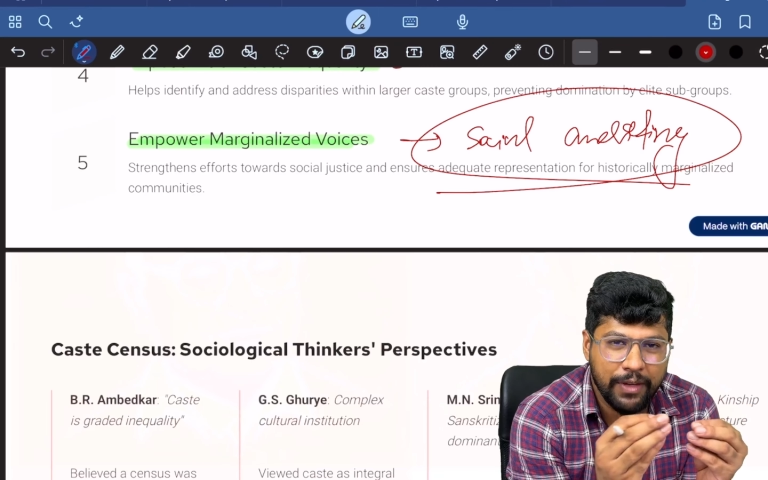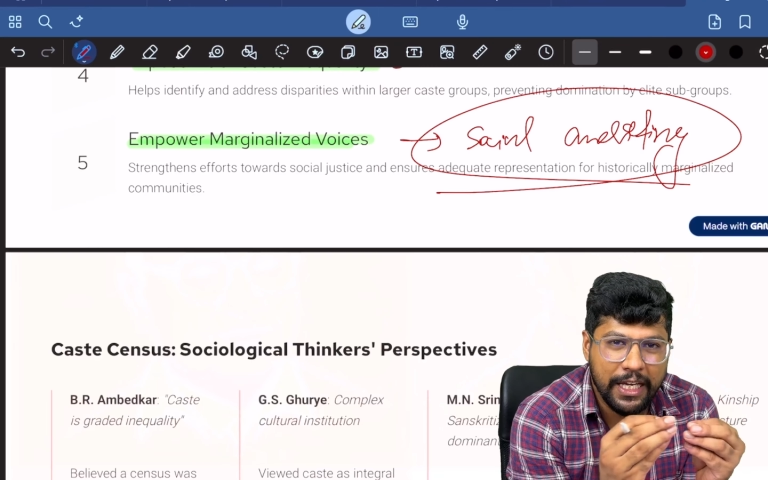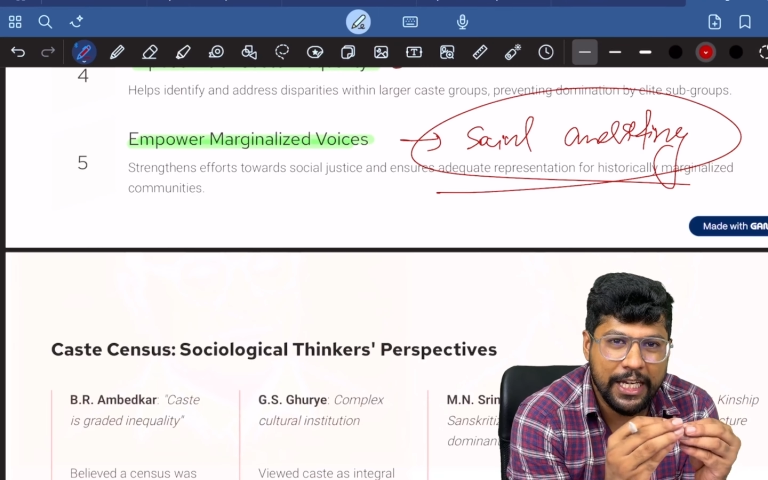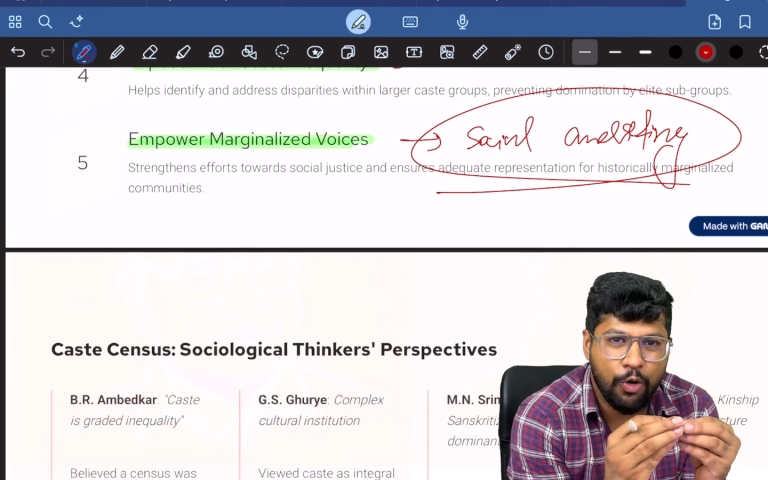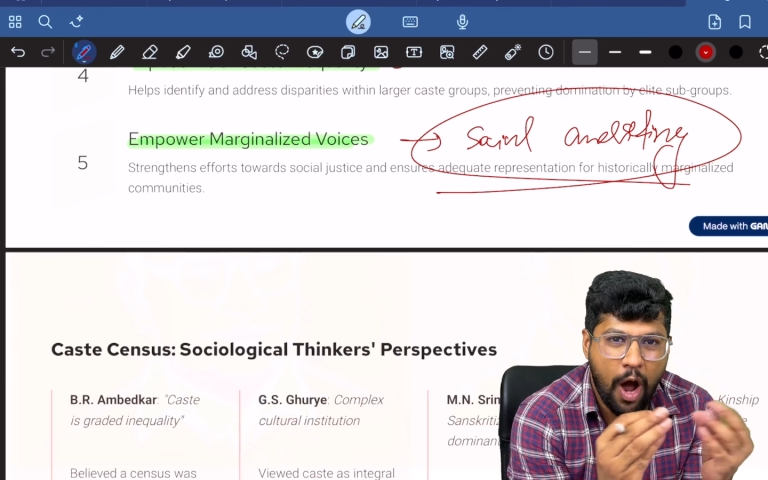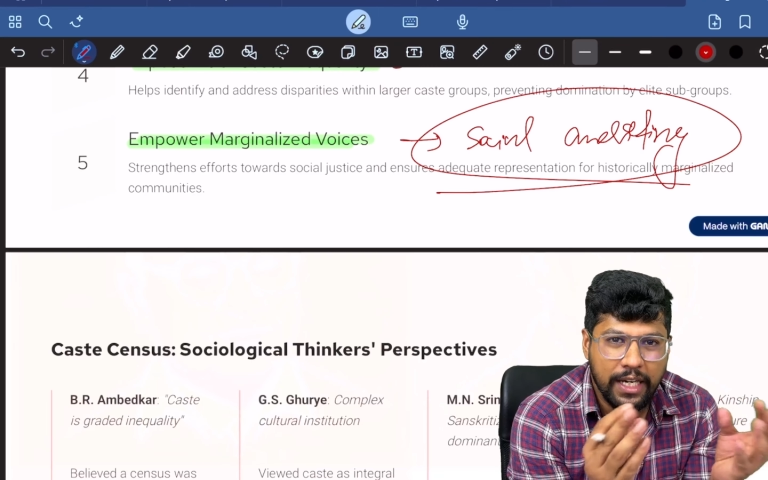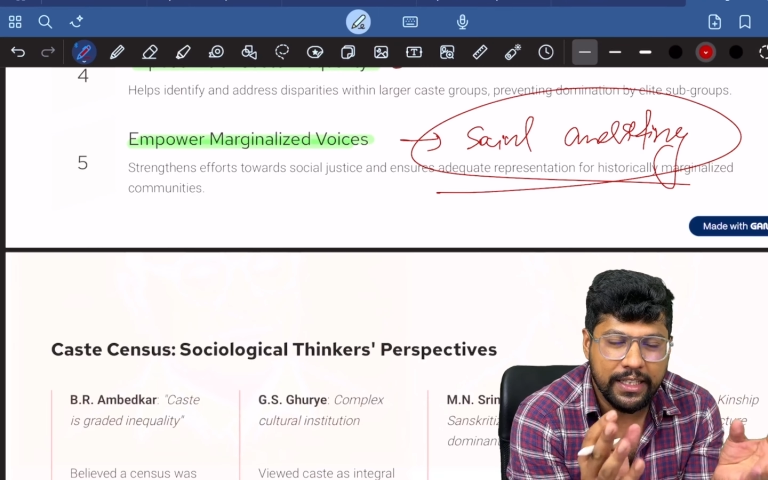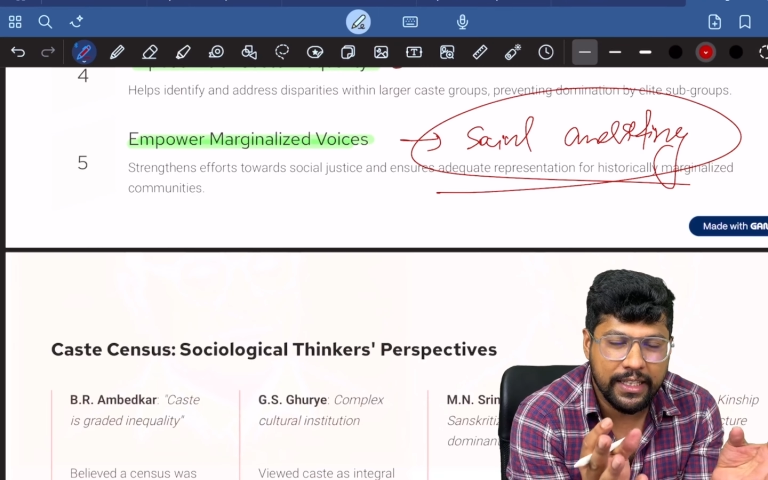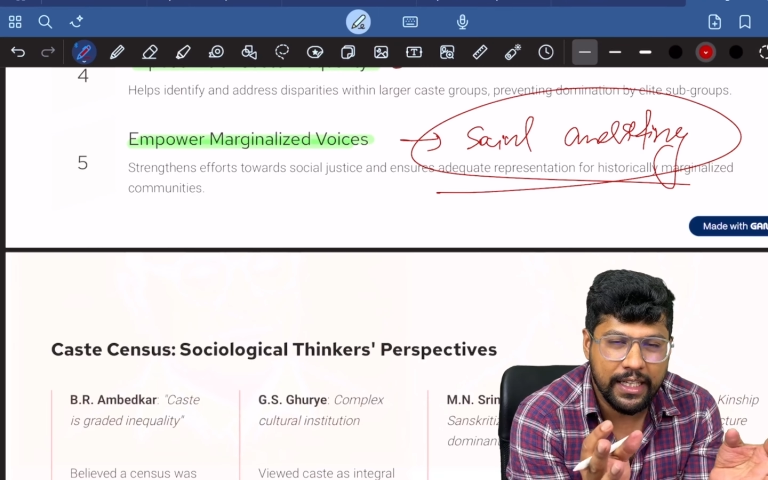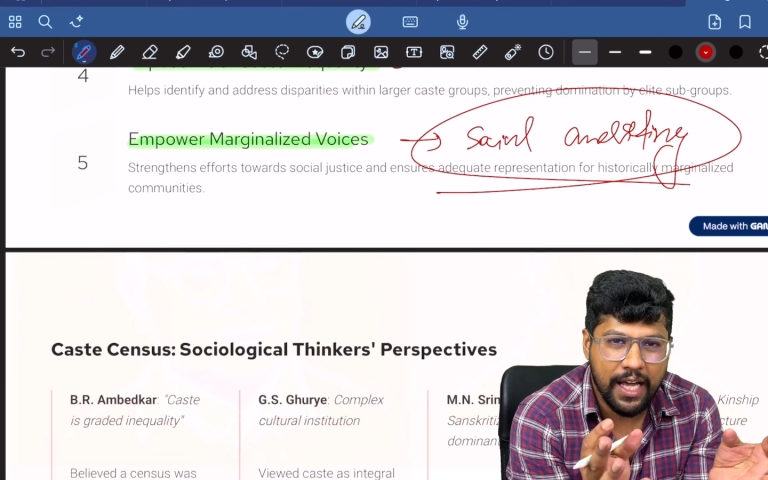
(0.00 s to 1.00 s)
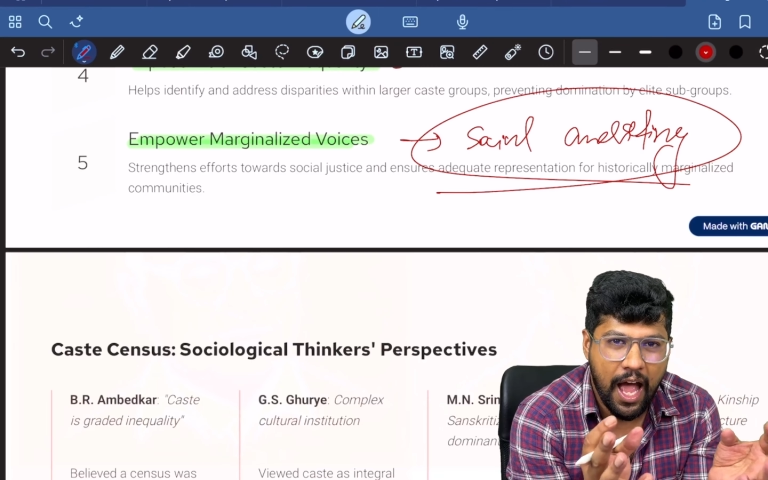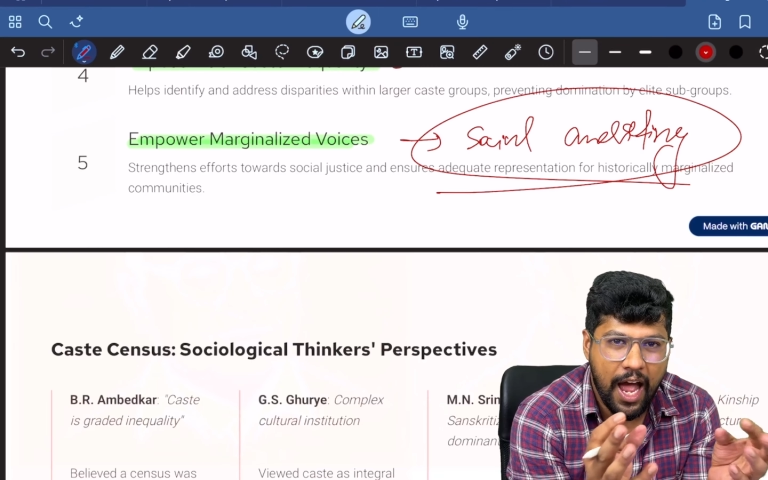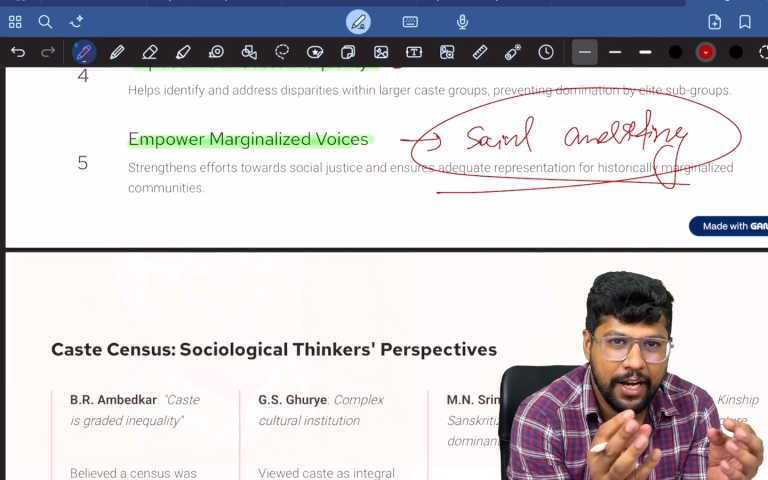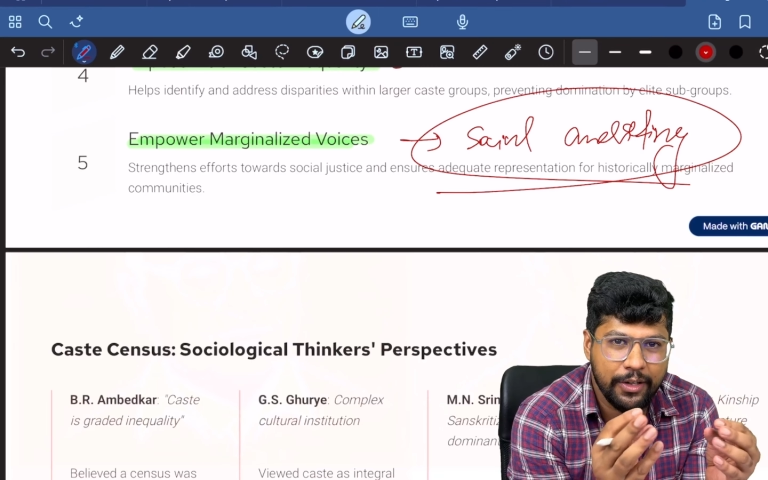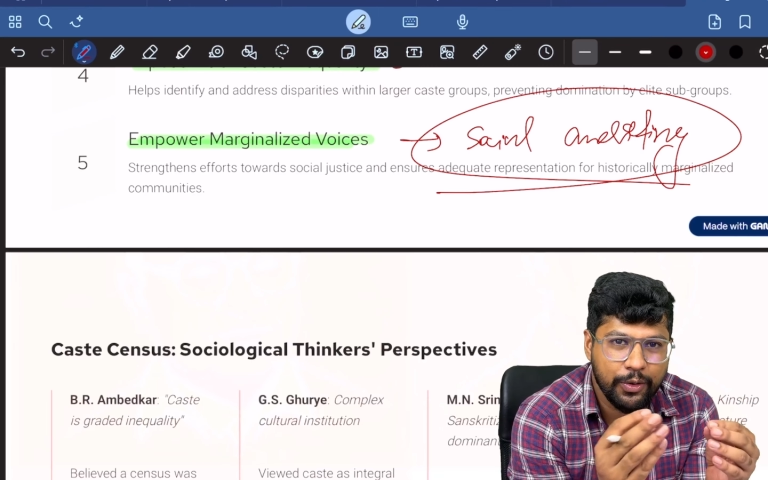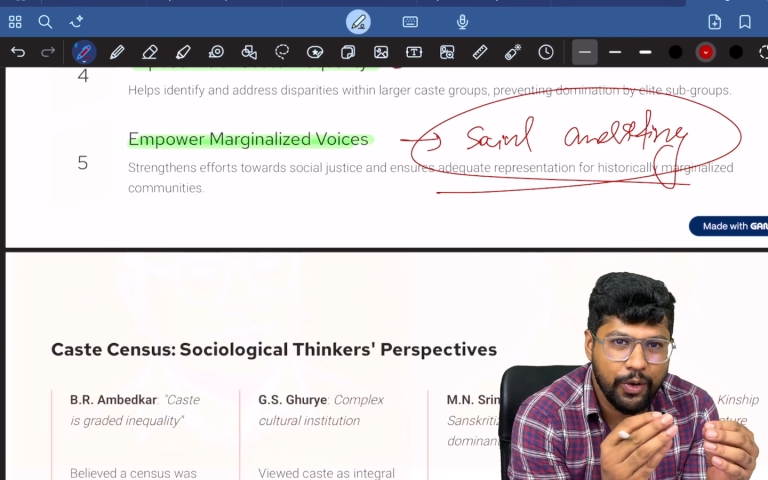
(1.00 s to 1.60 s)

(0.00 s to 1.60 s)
inequality and